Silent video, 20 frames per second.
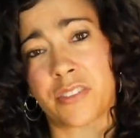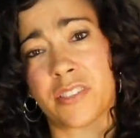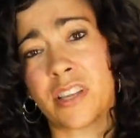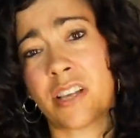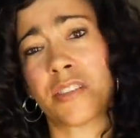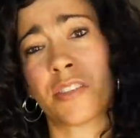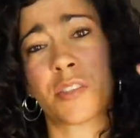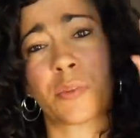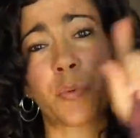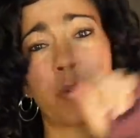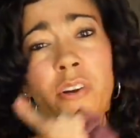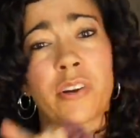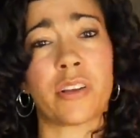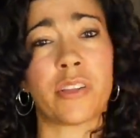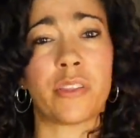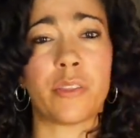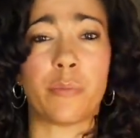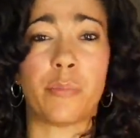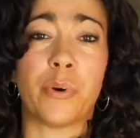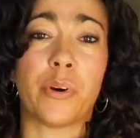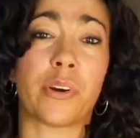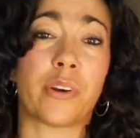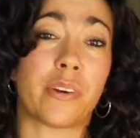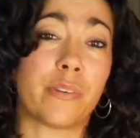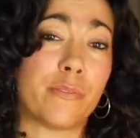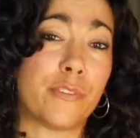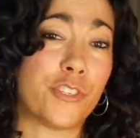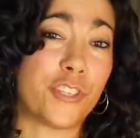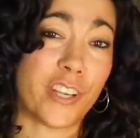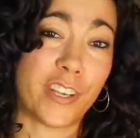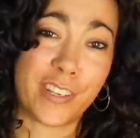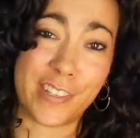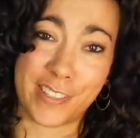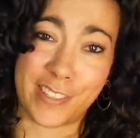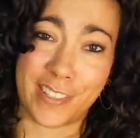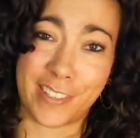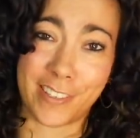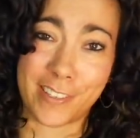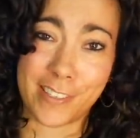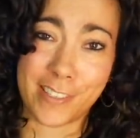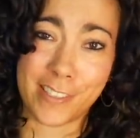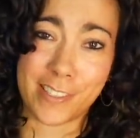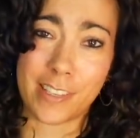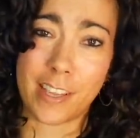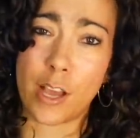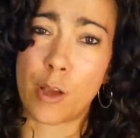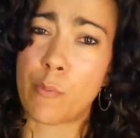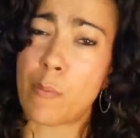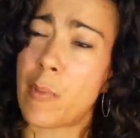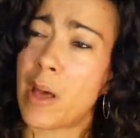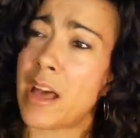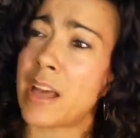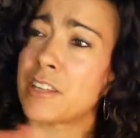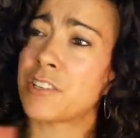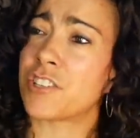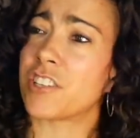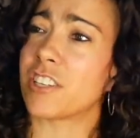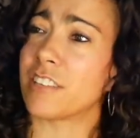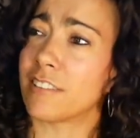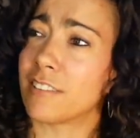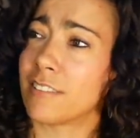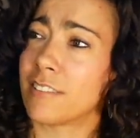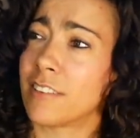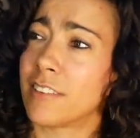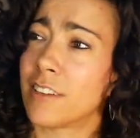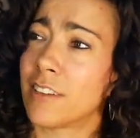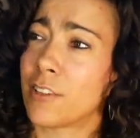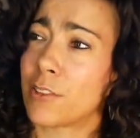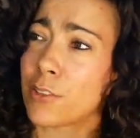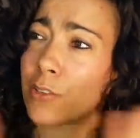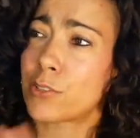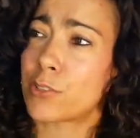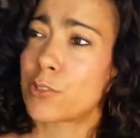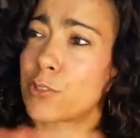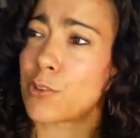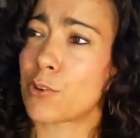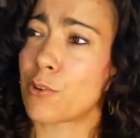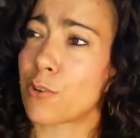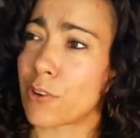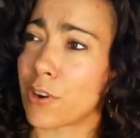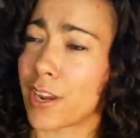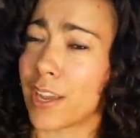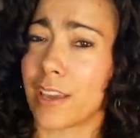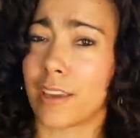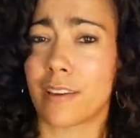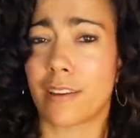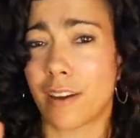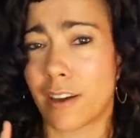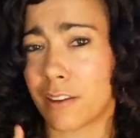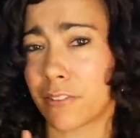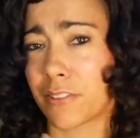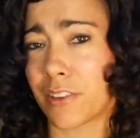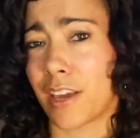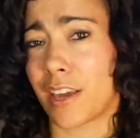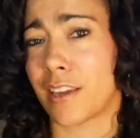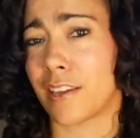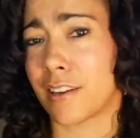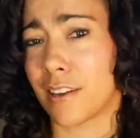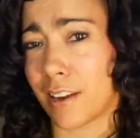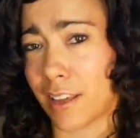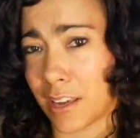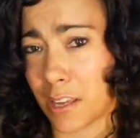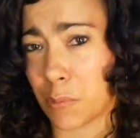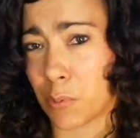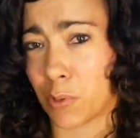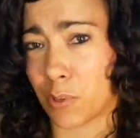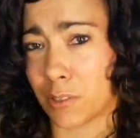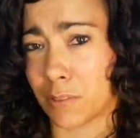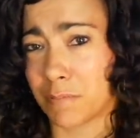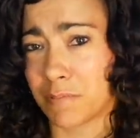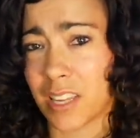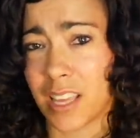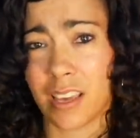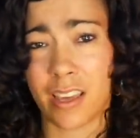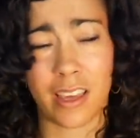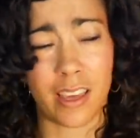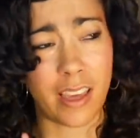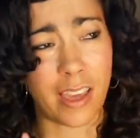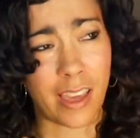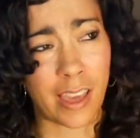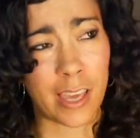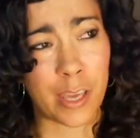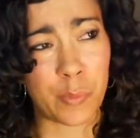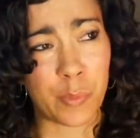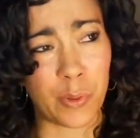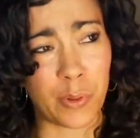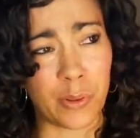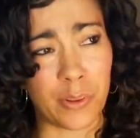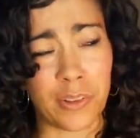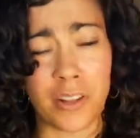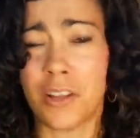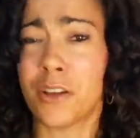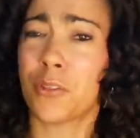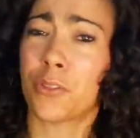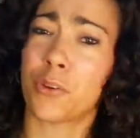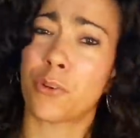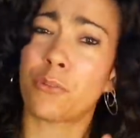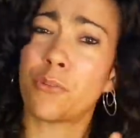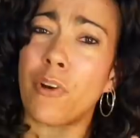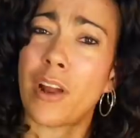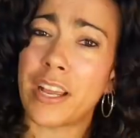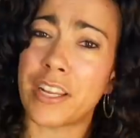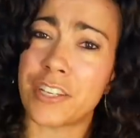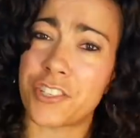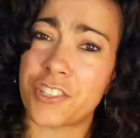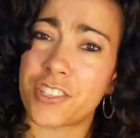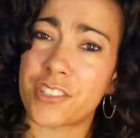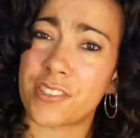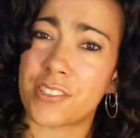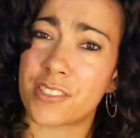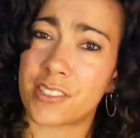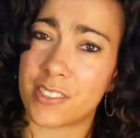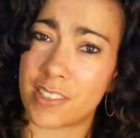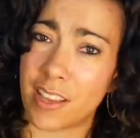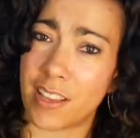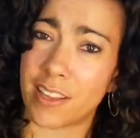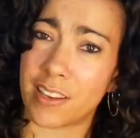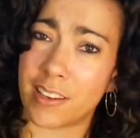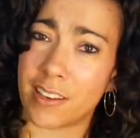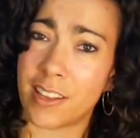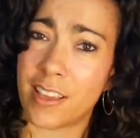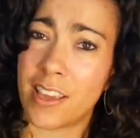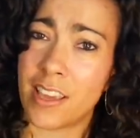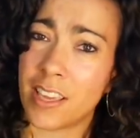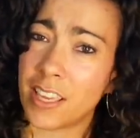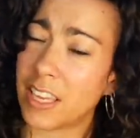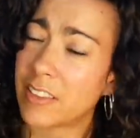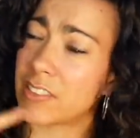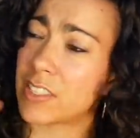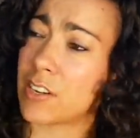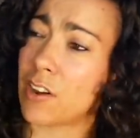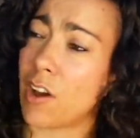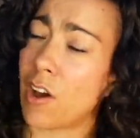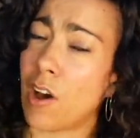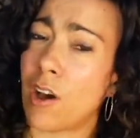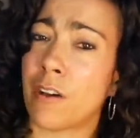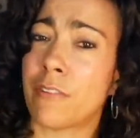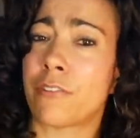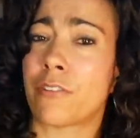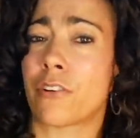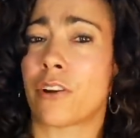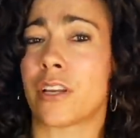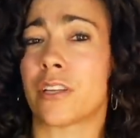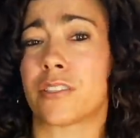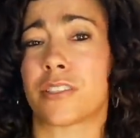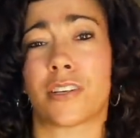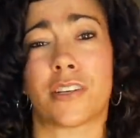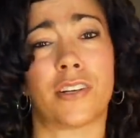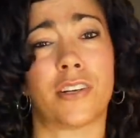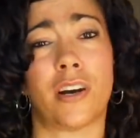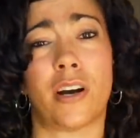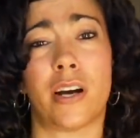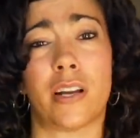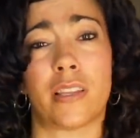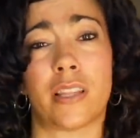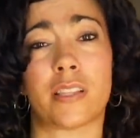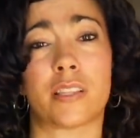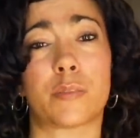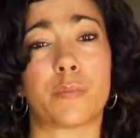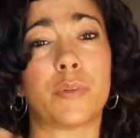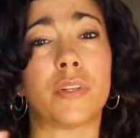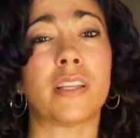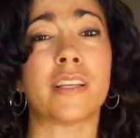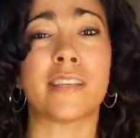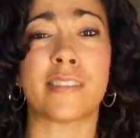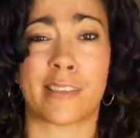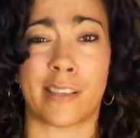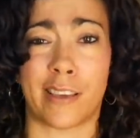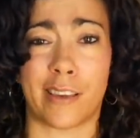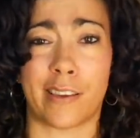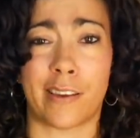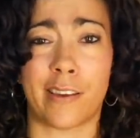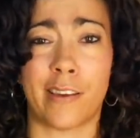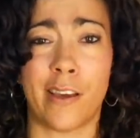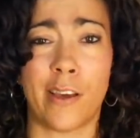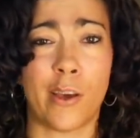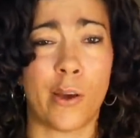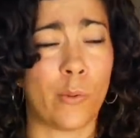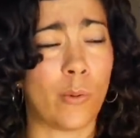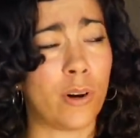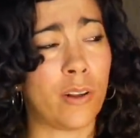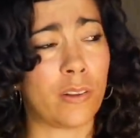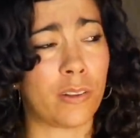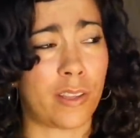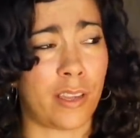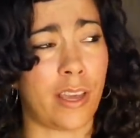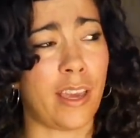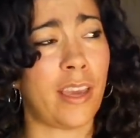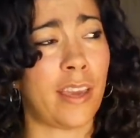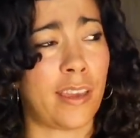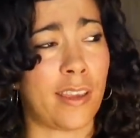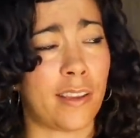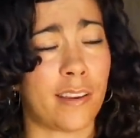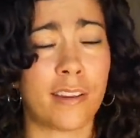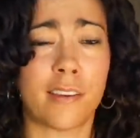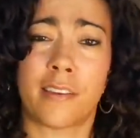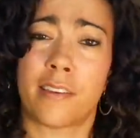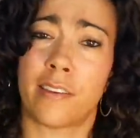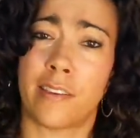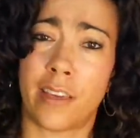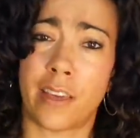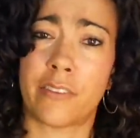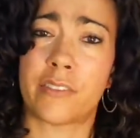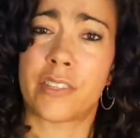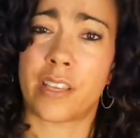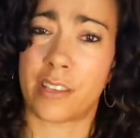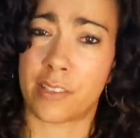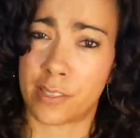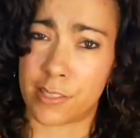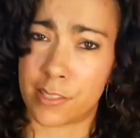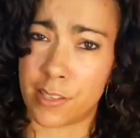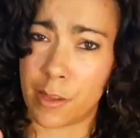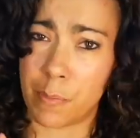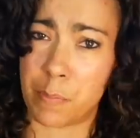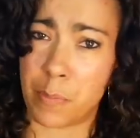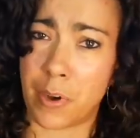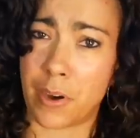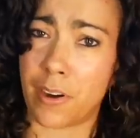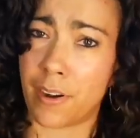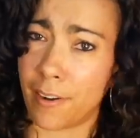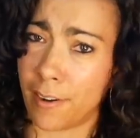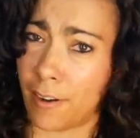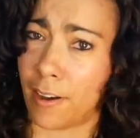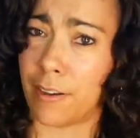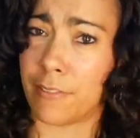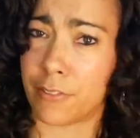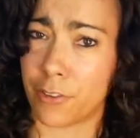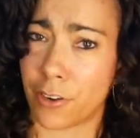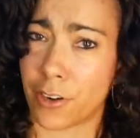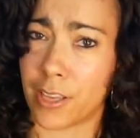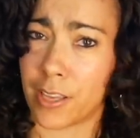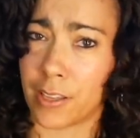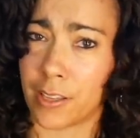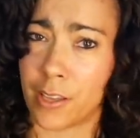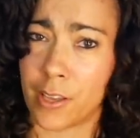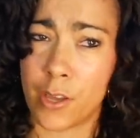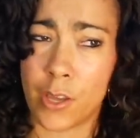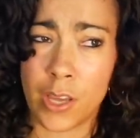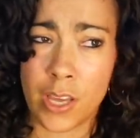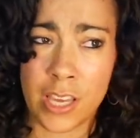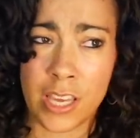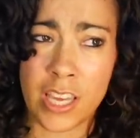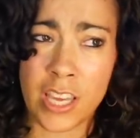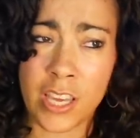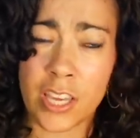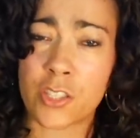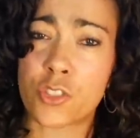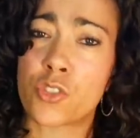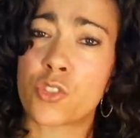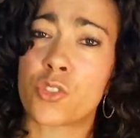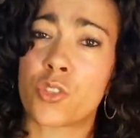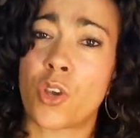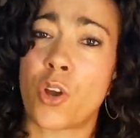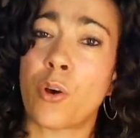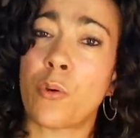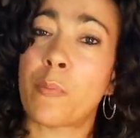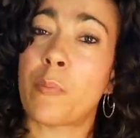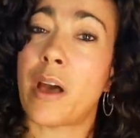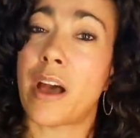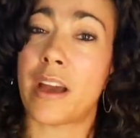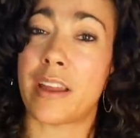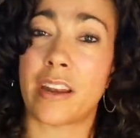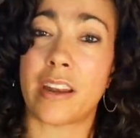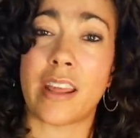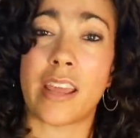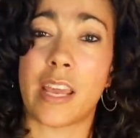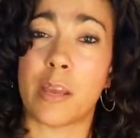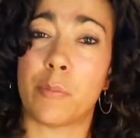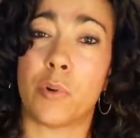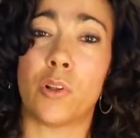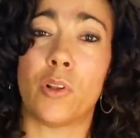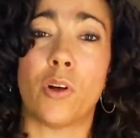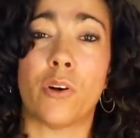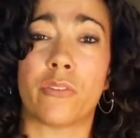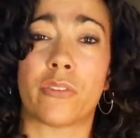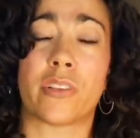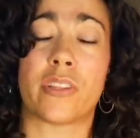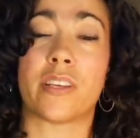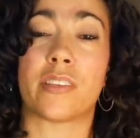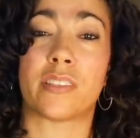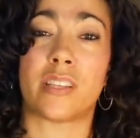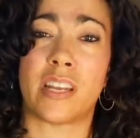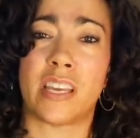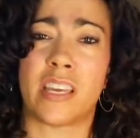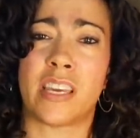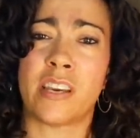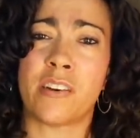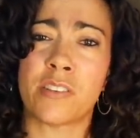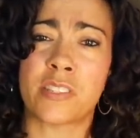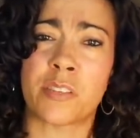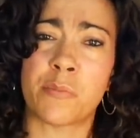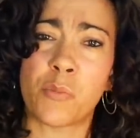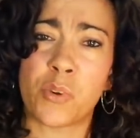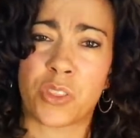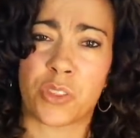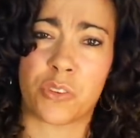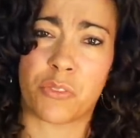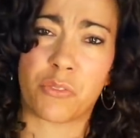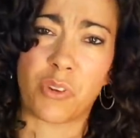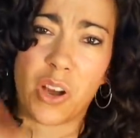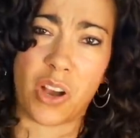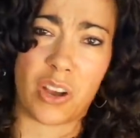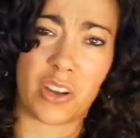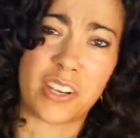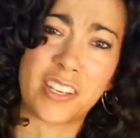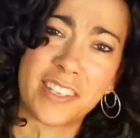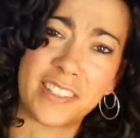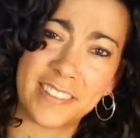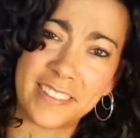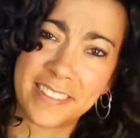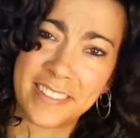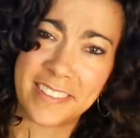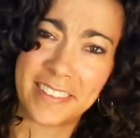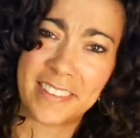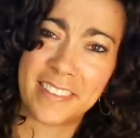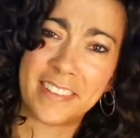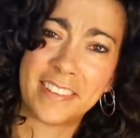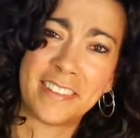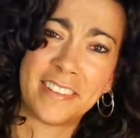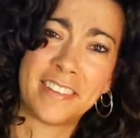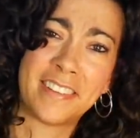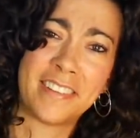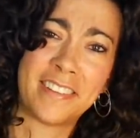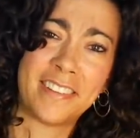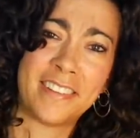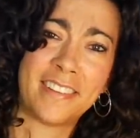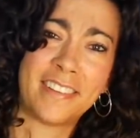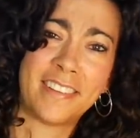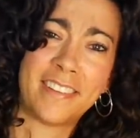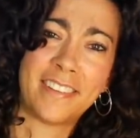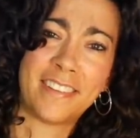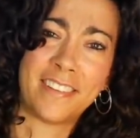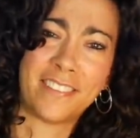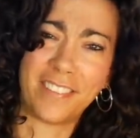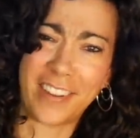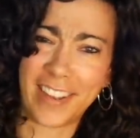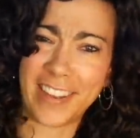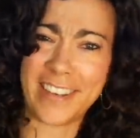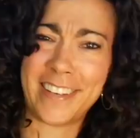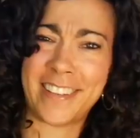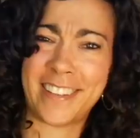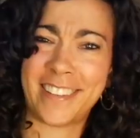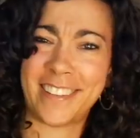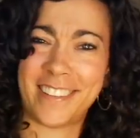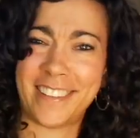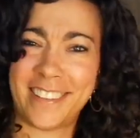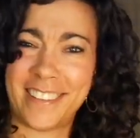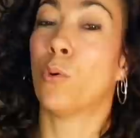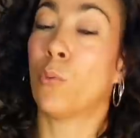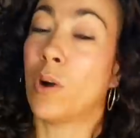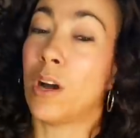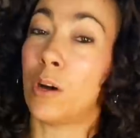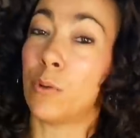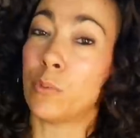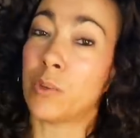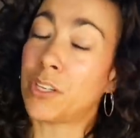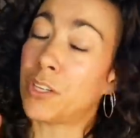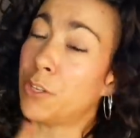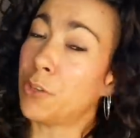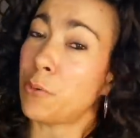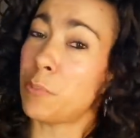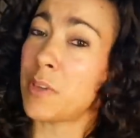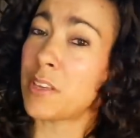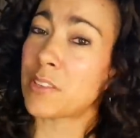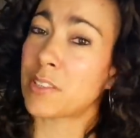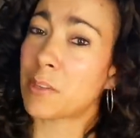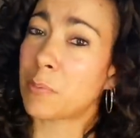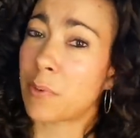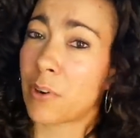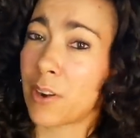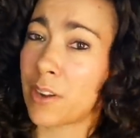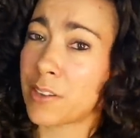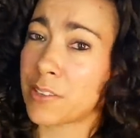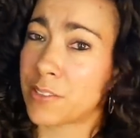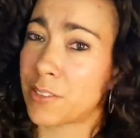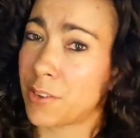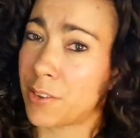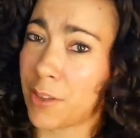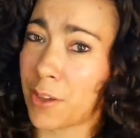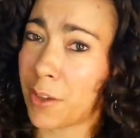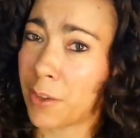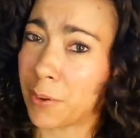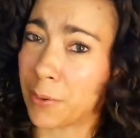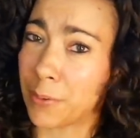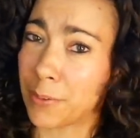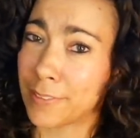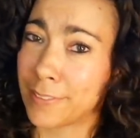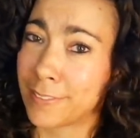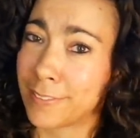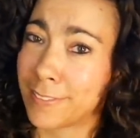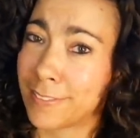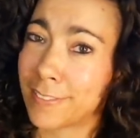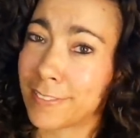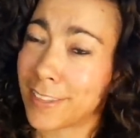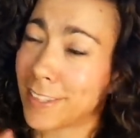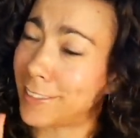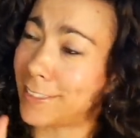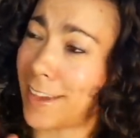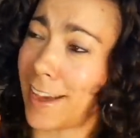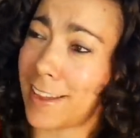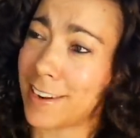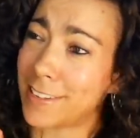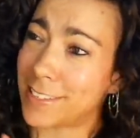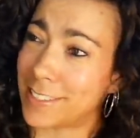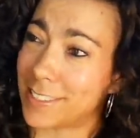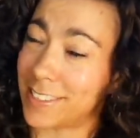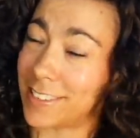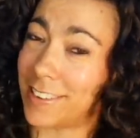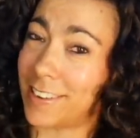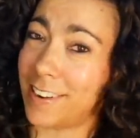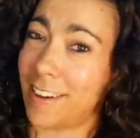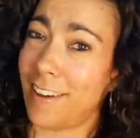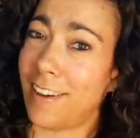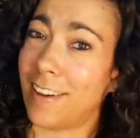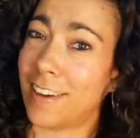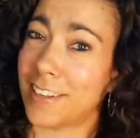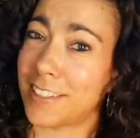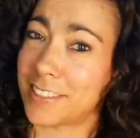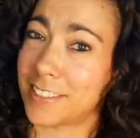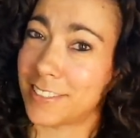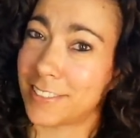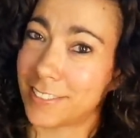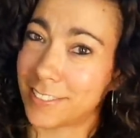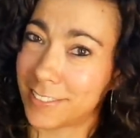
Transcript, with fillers: since we're in the book of Genesis, imagine the story of Cain and Abel. Abel, the righteous son, gives an offering to God that's pleasing, while Cain gives a subpar offering. He gets so mad at Abel over this that he kills him with a rock. Right? Well, would you be surprised to know that that is not